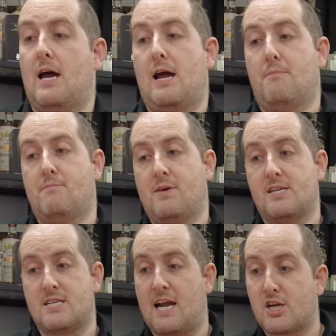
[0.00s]
Um,
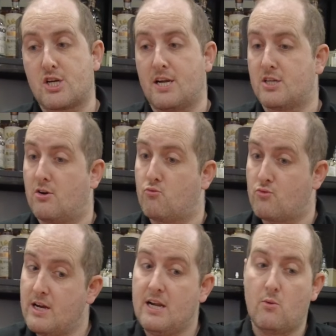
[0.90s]
internationally it's done
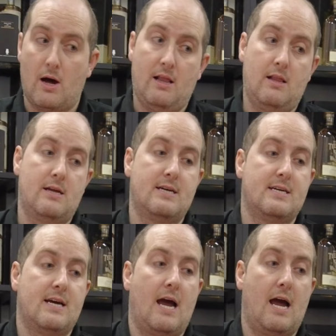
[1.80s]
really well.
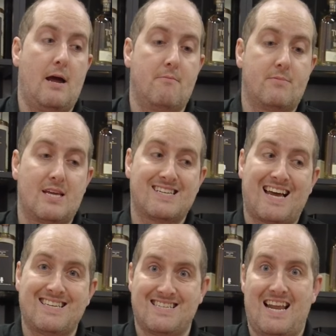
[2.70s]
Uh, this
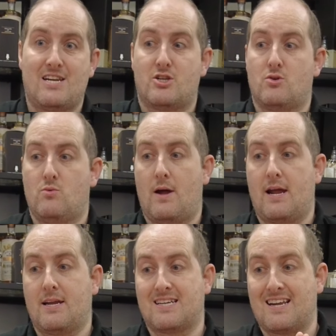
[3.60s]
has led to
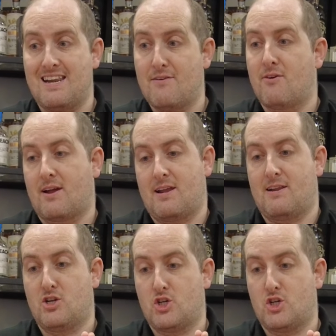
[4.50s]
a significant